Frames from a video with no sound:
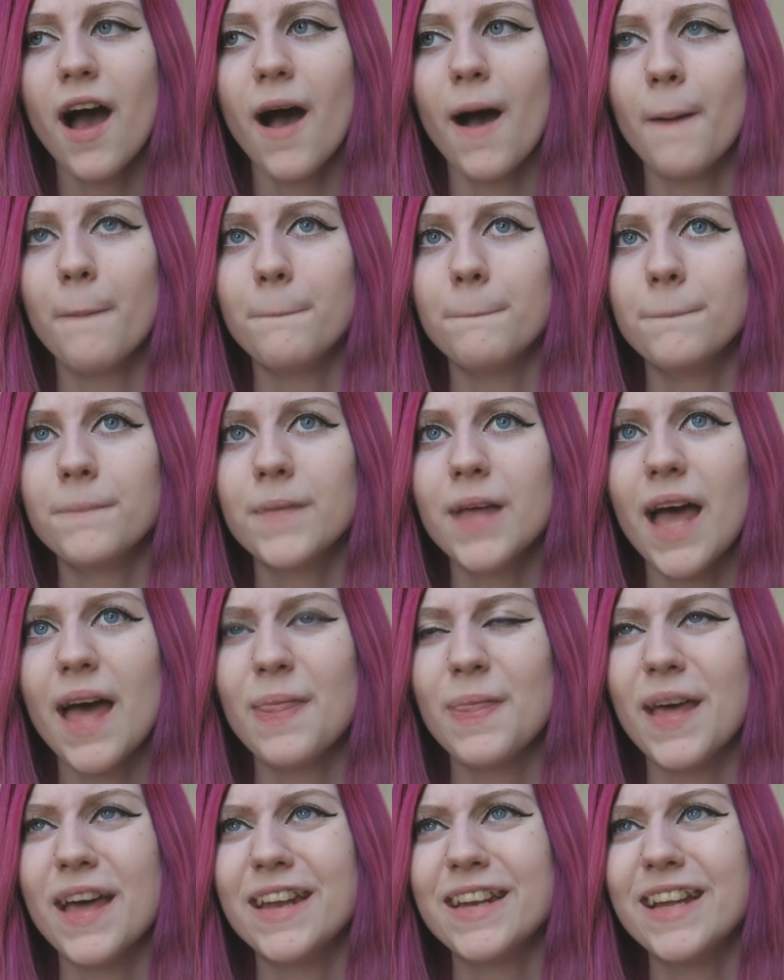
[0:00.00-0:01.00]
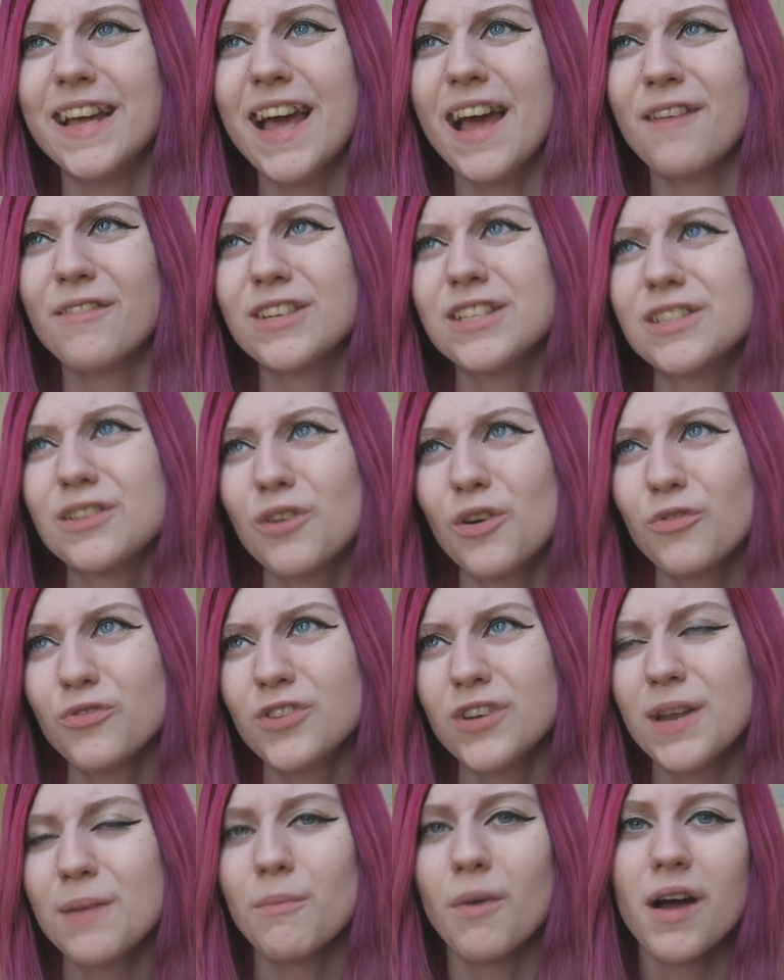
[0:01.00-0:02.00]
and then every so
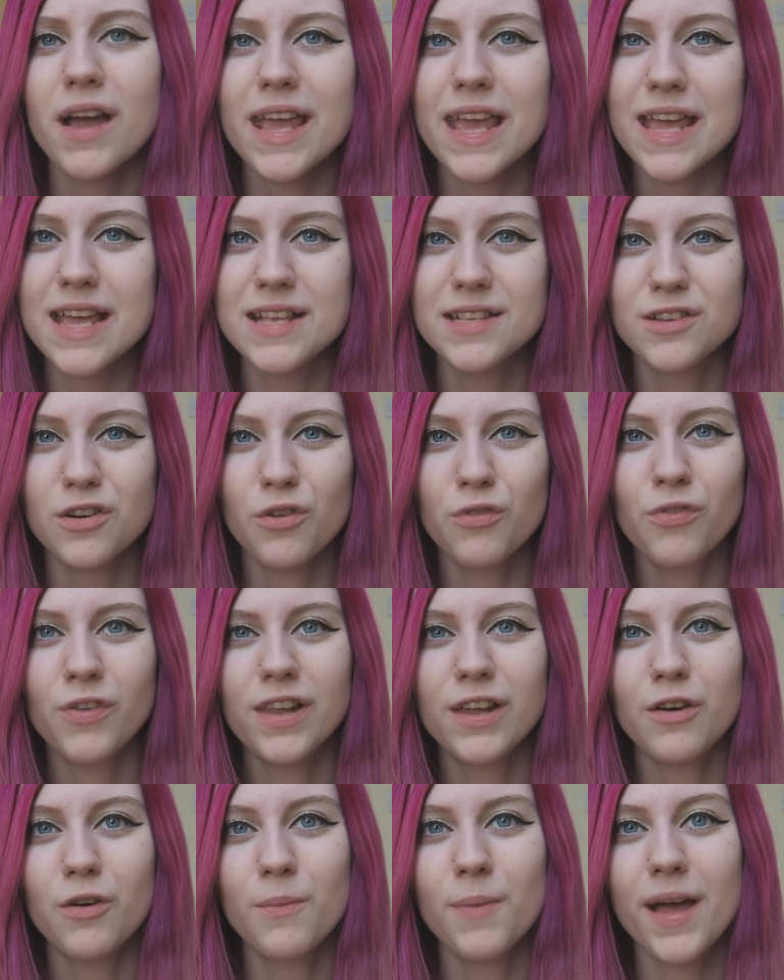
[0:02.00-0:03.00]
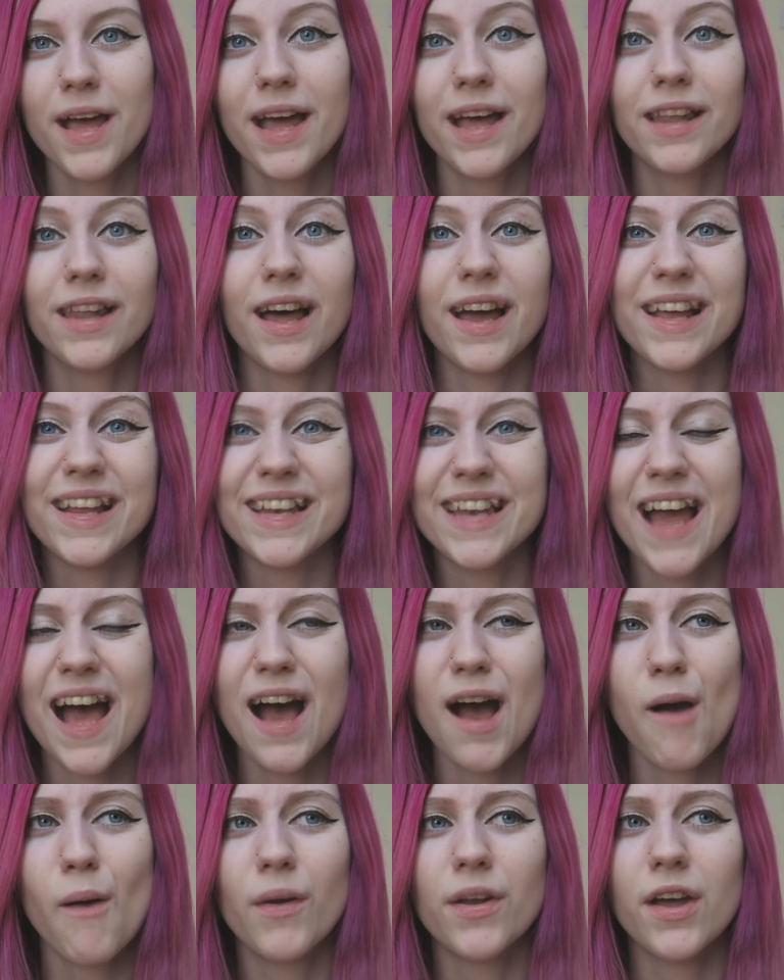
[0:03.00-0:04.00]
often it might ease off a little bit, like
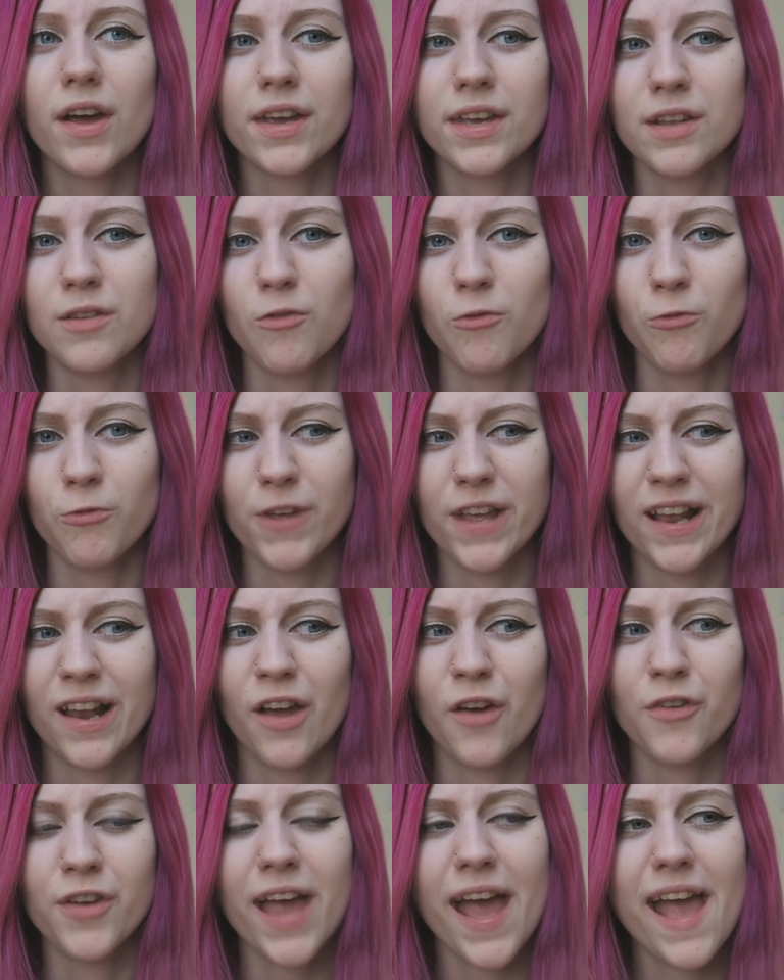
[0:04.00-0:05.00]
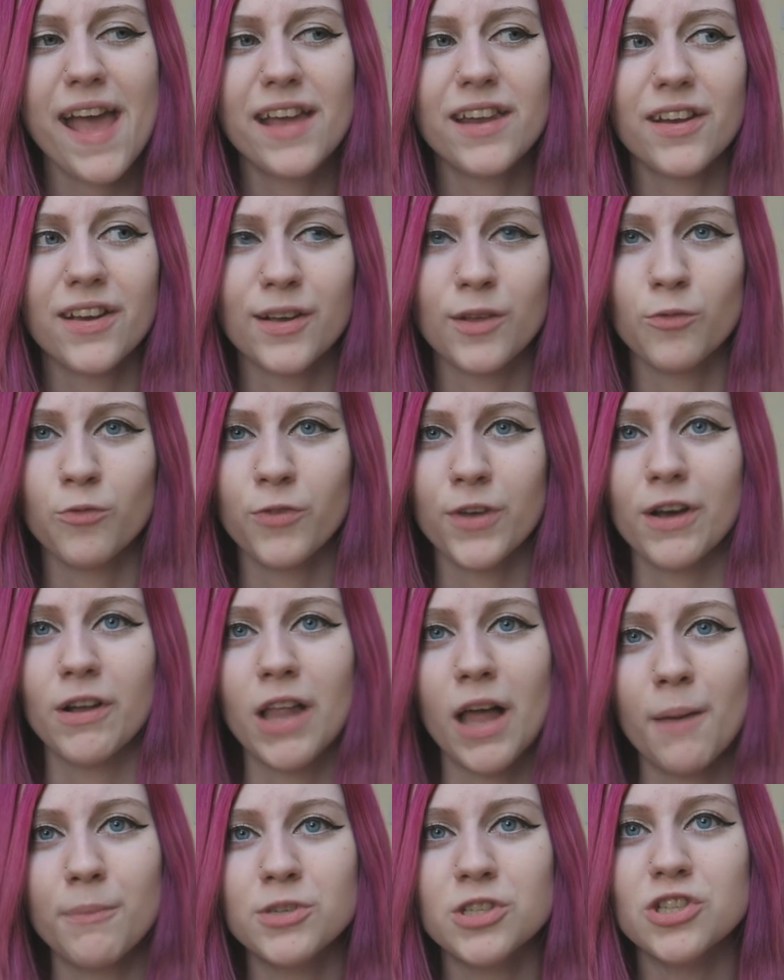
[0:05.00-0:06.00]
now, and I can feel okay and I can
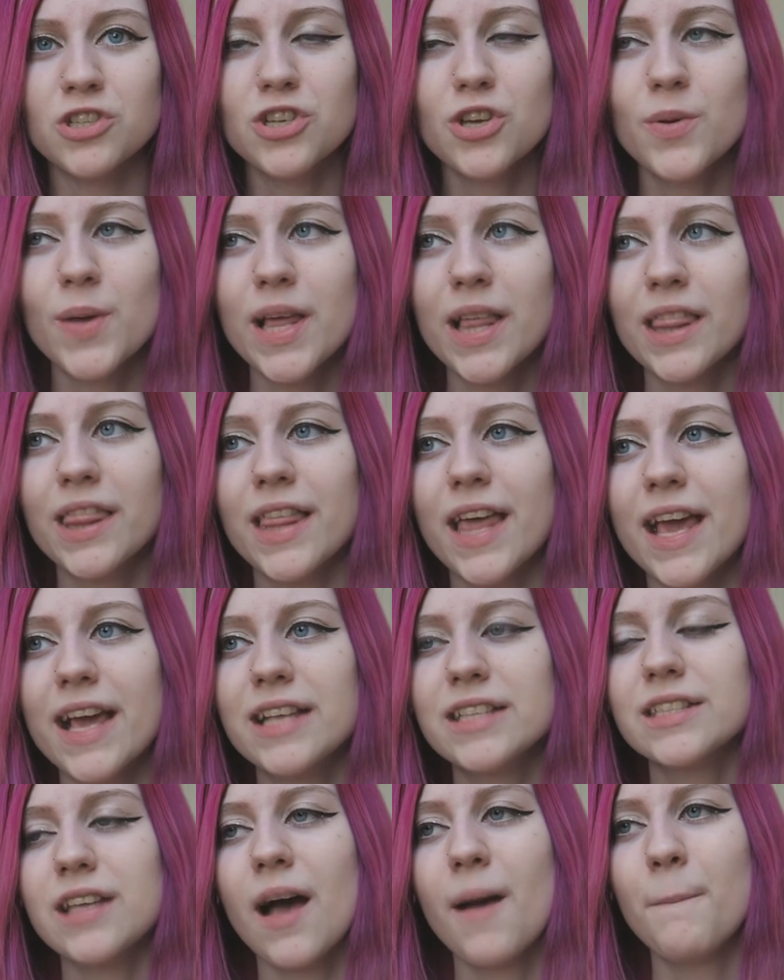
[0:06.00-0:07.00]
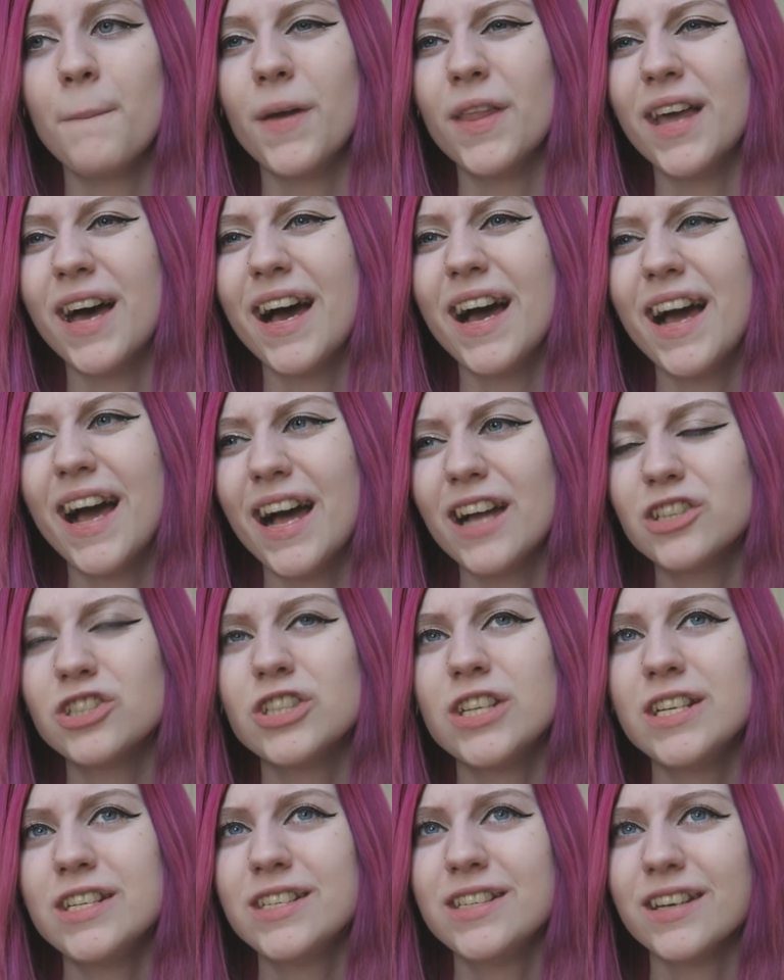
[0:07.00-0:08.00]
feel up to doing things, but that
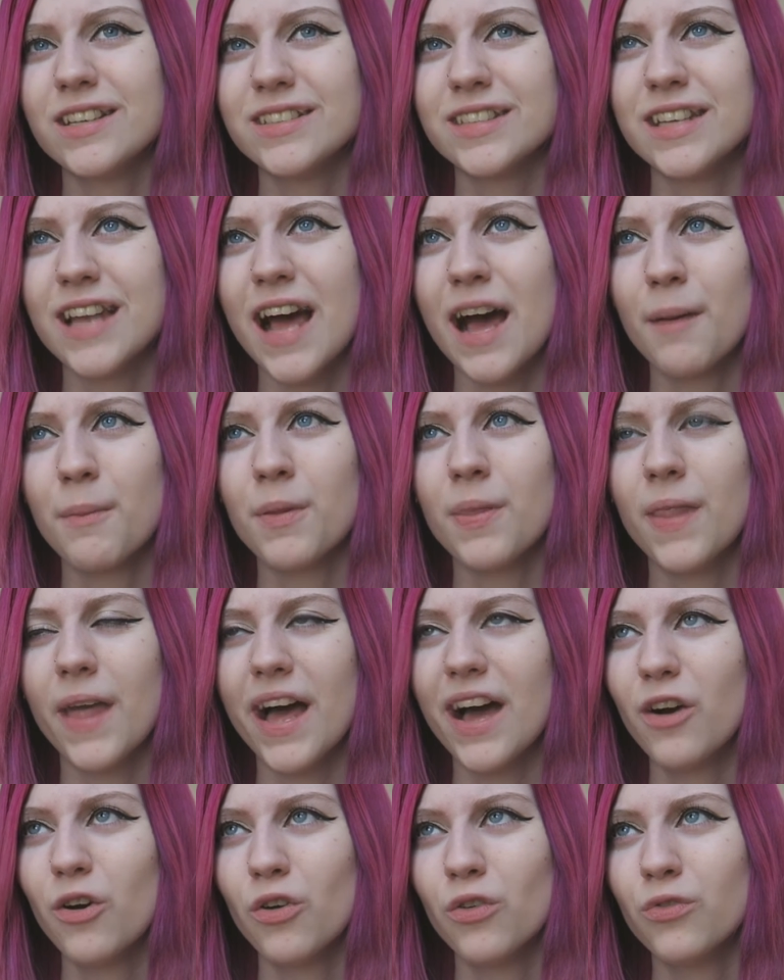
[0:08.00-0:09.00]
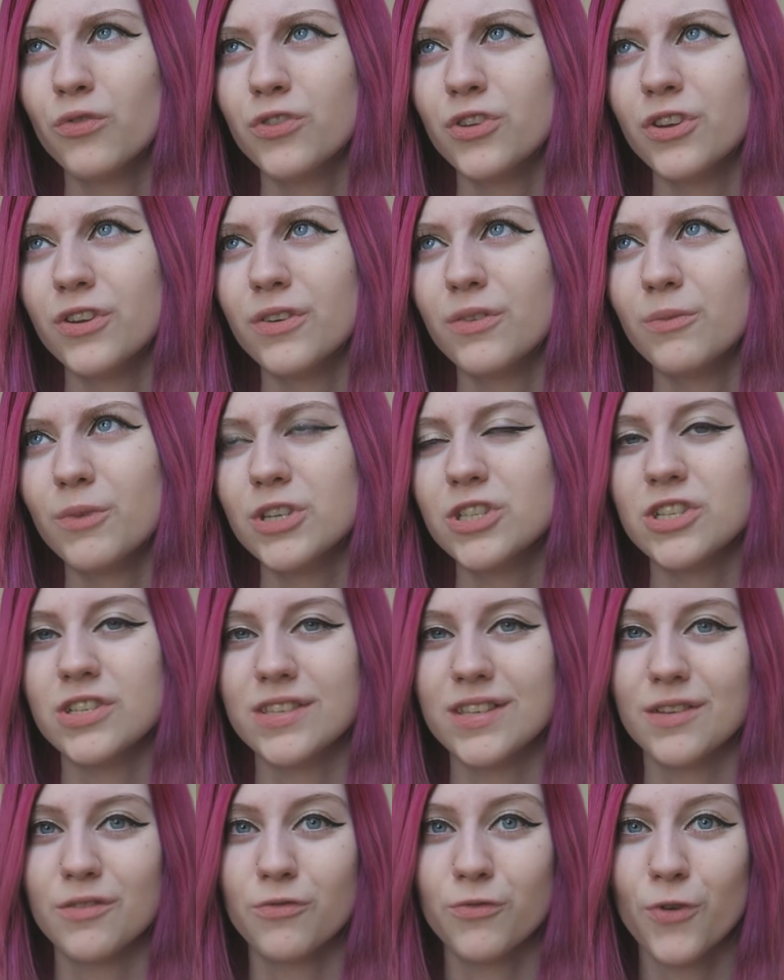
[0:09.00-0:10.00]
actually doesn't happen that often, which
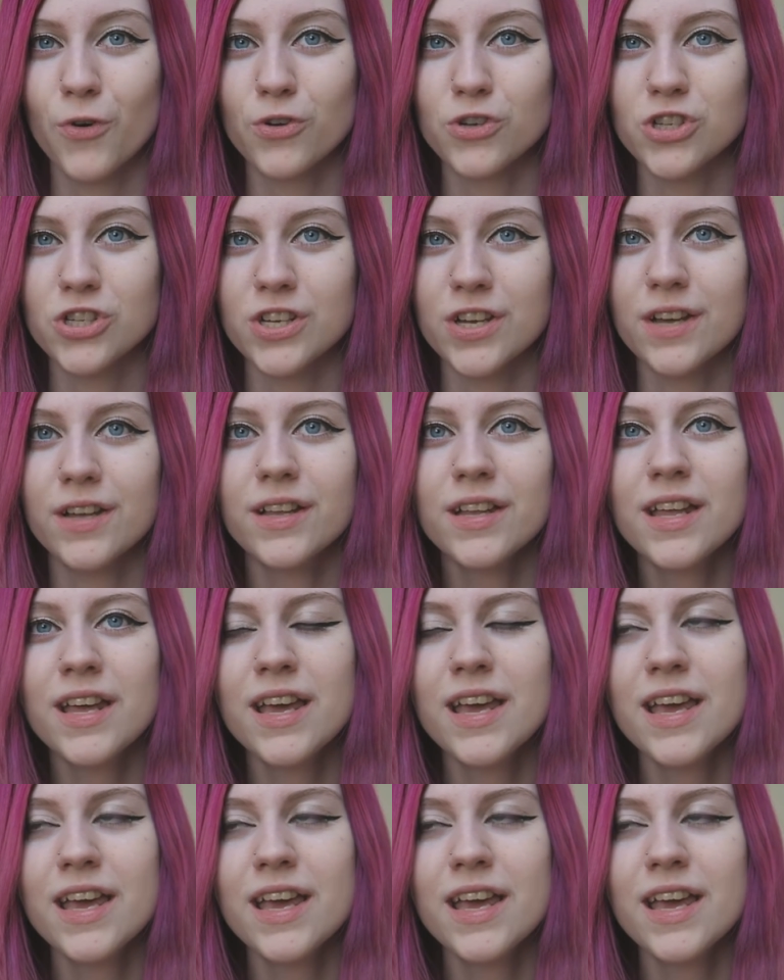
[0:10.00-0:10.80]
is unfortunate.